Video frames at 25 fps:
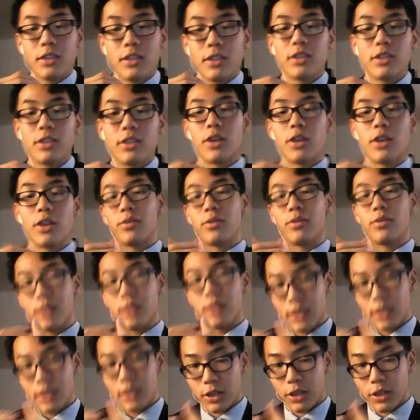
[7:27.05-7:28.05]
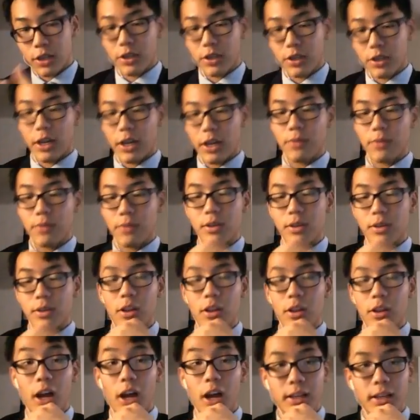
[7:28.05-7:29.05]
So the security helps a
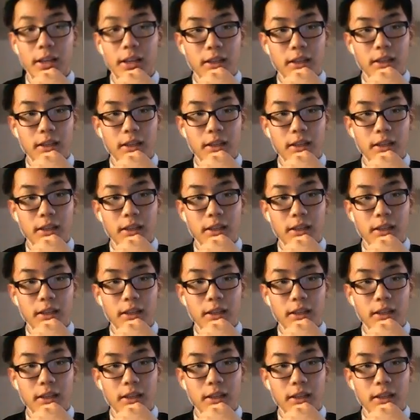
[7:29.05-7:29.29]
lot.